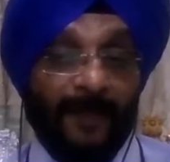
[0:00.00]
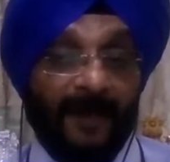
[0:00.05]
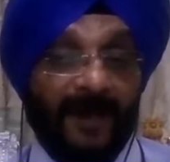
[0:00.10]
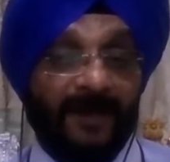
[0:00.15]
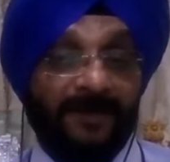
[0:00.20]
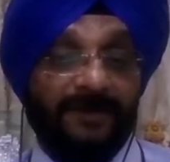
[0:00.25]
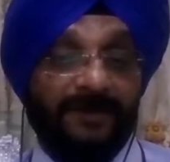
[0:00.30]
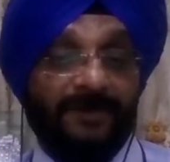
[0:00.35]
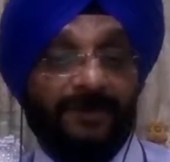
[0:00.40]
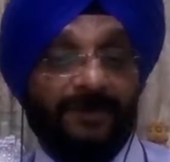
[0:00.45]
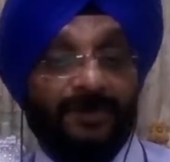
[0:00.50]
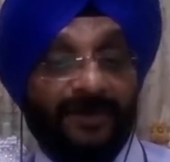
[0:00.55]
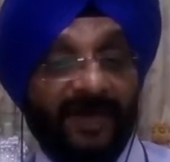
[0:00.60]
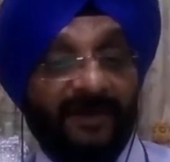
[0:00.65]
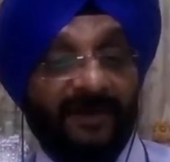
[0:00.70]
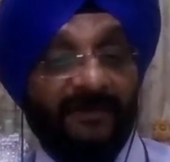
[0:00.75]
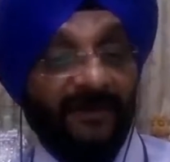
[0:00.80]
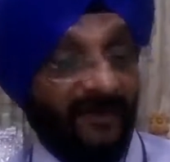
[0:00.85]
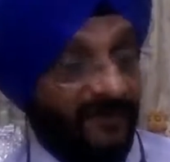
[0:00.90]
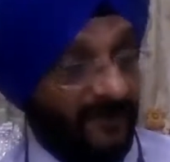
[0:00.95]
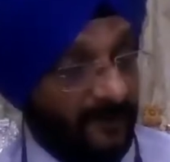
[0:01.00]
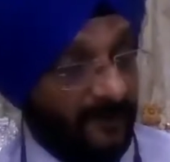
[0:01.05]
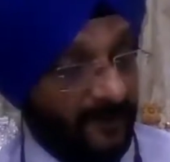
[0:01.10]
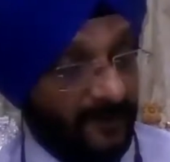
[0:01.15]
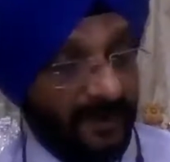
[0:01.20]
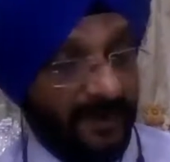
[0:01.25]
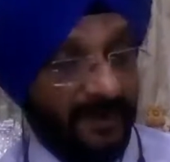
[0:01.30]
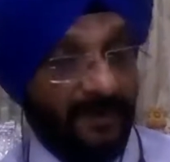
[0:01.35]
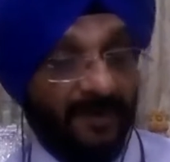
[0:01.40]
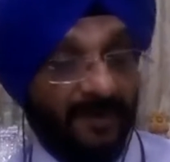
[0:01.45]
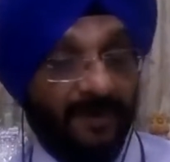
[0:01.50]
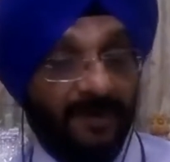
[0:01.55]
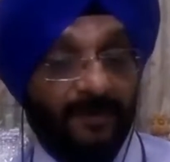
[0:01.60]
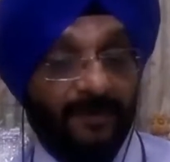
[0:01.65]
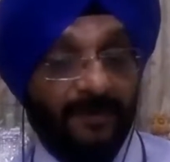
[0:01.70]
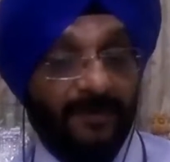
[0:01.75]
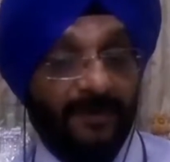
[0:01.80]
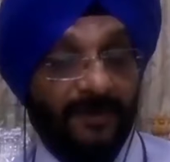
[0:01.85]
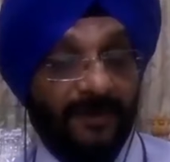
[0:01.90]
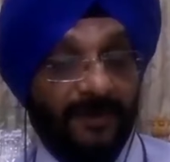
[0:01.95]
And today we've,
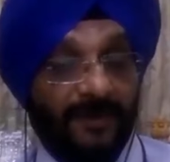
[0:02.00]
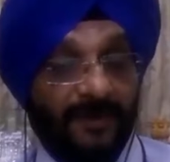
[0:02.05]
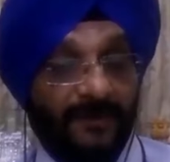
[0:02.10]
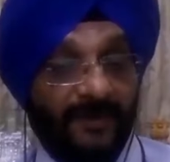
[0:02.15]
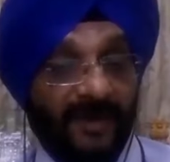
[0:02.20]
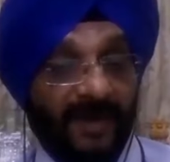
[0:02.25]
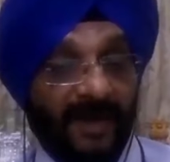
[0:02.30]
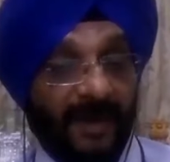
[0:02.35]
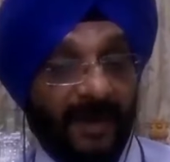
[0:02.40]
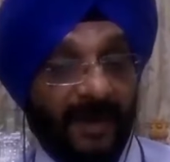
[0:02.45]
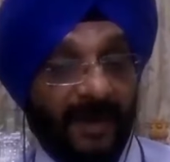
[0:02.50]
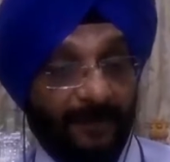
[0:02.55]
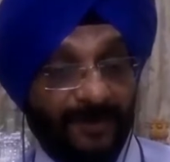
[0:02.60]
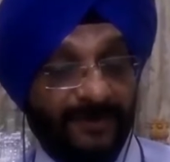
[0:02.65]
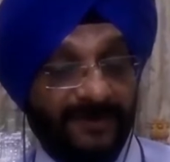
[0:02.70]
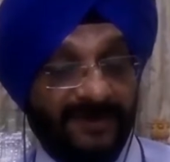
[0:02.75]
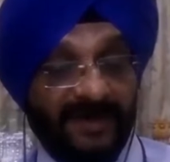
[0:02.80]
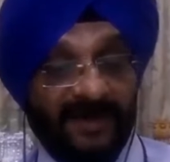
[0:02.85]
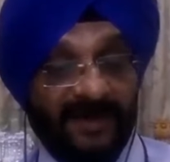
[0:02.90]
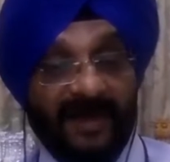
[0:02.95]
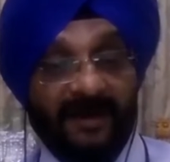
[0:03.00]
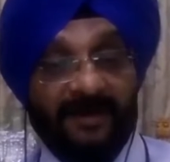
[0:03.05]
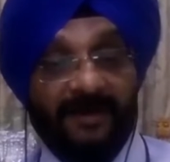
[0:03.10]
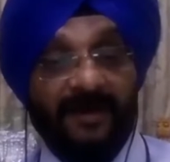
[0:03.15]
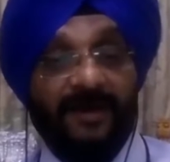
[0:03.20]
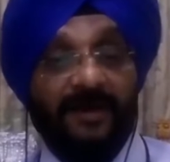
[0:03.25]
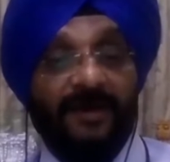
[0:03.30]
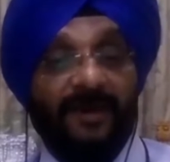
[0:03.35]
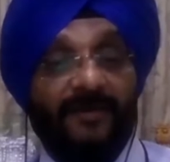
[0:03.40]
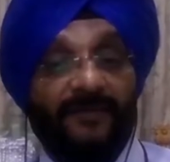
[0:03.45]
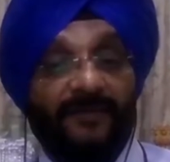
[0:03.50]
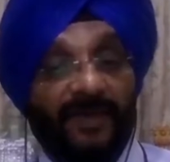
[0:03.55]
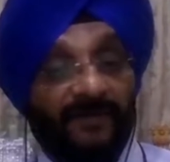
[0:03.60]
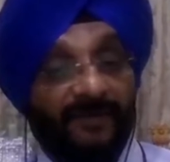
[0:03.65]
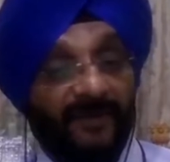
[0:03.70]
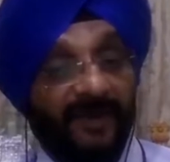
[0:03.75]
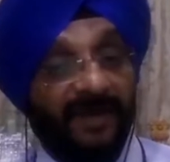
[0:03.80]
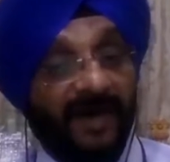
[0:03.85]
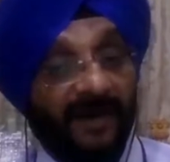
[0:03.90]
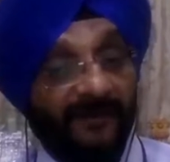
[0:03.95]
you know, we are happy to say that we are
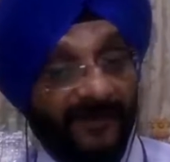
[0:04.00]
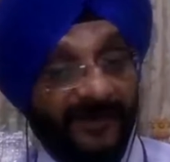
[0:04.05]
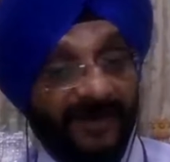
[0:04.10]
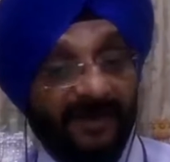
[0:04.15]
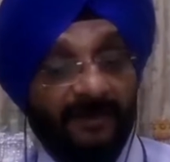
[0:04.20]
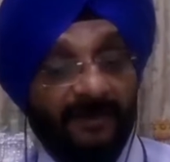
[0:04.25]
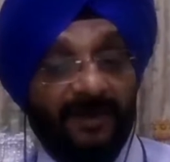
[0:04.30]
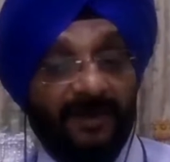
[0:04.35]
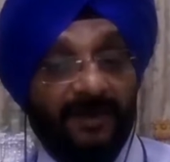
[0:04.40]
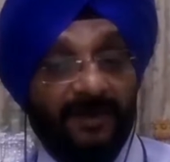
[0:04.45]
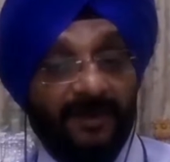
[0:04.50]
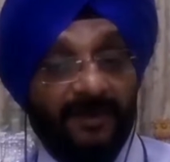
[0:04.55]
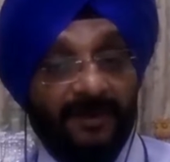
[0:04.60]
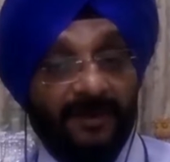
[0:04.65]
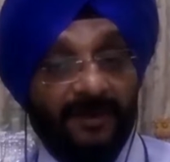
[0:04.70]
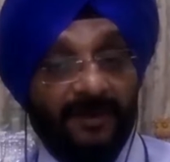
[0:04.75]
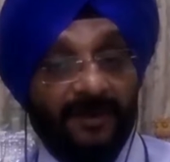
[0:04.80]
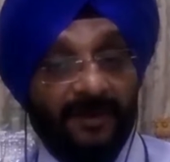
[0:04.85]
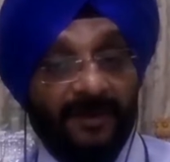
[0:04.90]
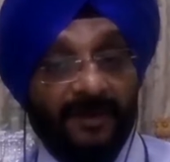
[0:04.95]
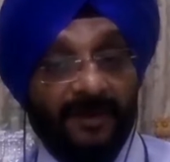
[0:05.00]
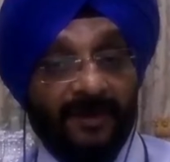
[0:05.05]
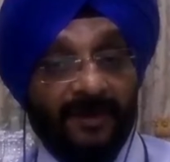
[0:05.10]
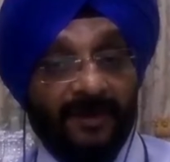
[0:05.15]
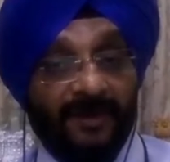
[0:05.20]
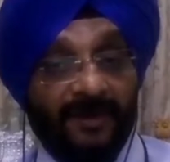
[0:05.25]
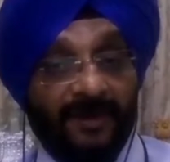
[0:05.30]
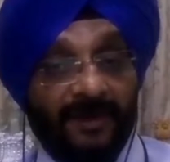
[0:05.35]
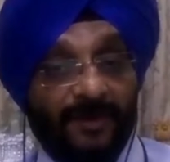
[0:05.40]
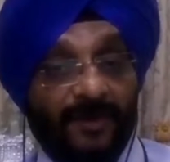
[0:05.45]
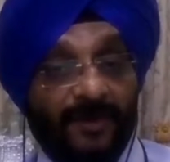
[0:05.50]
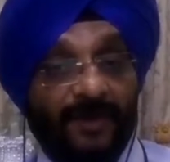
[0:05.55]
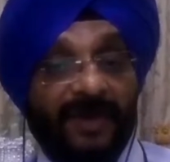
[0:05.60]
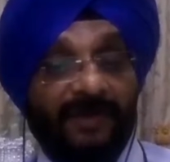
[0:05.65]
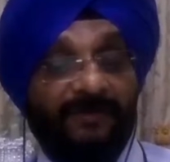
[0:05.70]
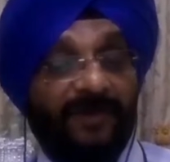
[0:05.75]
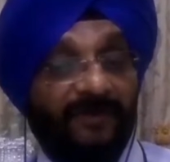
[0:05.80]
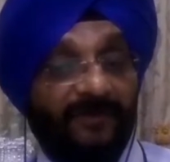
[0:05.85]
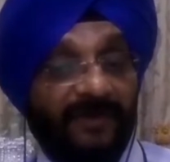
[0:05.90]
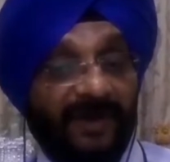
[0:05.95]
very comfortable, you know,
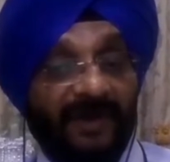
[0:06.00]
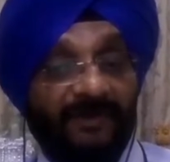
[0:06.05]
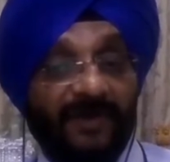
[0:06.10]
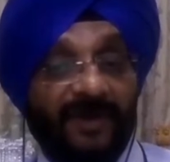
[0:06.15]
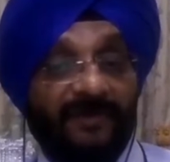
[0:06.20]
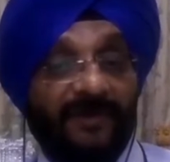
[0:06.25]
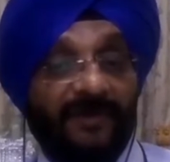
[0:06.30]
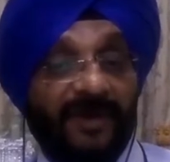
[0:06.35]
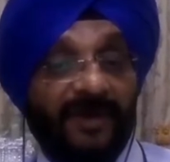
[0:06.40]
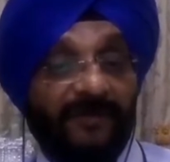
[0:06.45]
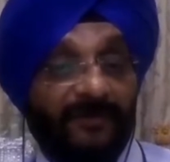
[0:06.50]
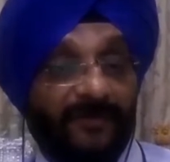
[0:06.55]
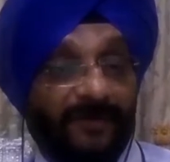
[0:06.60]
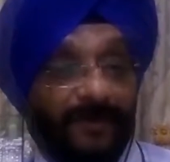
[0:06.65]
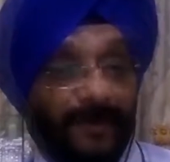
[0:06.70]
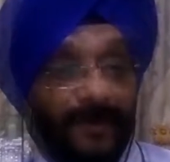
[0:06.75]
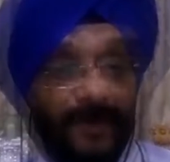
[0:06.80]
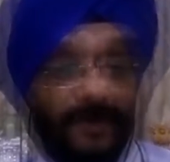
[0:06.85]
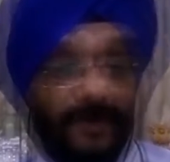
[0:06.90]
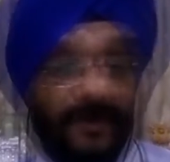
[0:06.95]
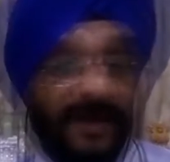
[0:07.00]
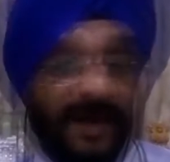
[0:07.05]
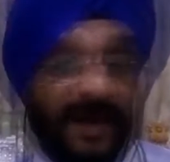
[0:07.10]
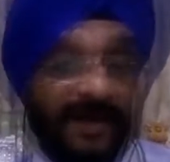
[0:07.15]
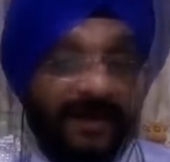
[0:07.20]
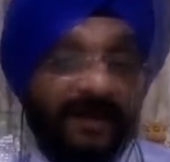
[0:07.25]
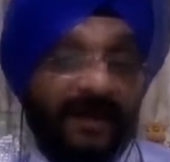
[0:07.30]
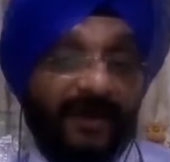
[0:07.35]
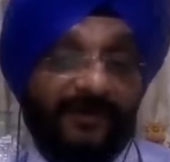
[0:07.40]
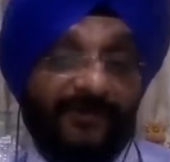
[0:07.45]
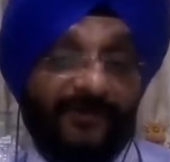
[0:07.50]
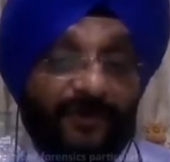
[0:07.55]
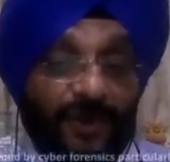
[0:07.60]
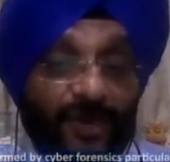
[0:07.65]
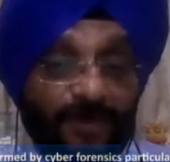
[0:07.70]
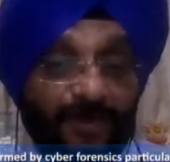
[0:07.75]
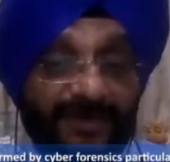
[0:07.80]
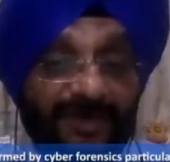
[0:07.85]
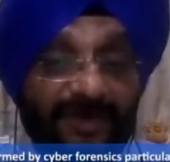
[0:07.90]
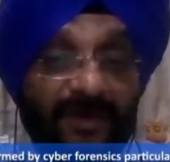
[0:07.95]
even while we are working from home. Darknet
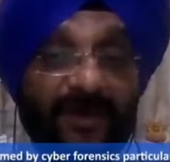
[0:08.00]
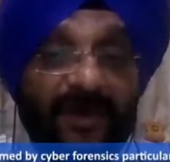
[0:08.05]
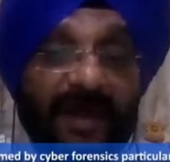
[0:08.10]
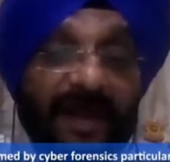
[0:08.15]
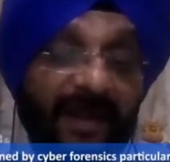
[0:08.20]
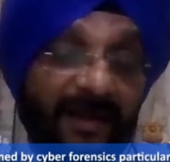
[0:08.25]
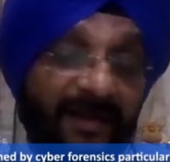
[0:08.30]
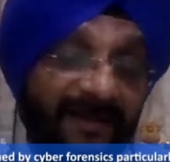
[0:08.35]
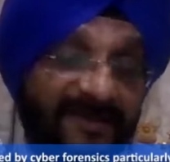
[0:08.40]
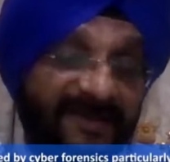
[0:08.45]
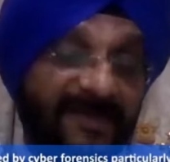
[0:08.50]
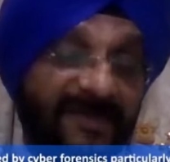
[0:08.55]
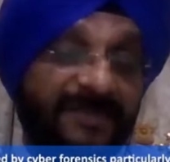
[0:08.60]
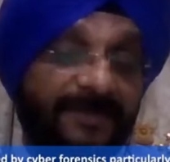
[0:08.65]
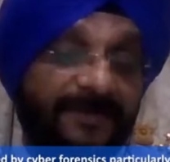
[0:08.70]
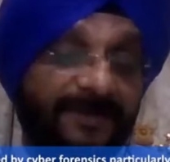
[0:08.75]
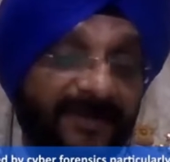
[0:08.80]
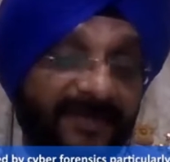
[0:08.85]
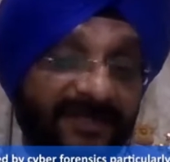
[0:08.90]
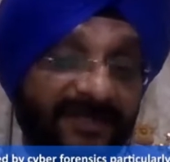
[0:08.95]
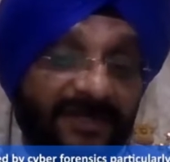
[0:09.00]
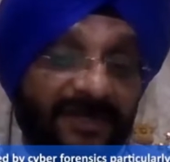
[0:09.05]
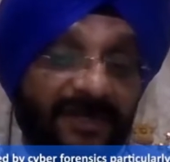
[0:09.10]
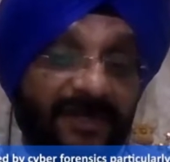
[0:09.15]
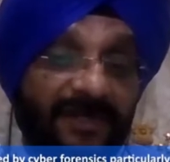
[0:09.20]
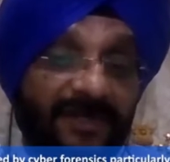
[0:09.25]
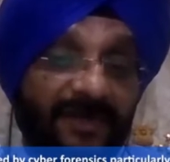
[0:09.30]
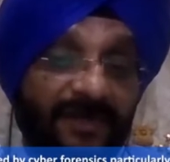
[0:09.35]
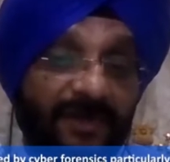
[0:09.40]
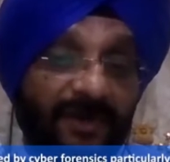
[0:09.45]
forms 96%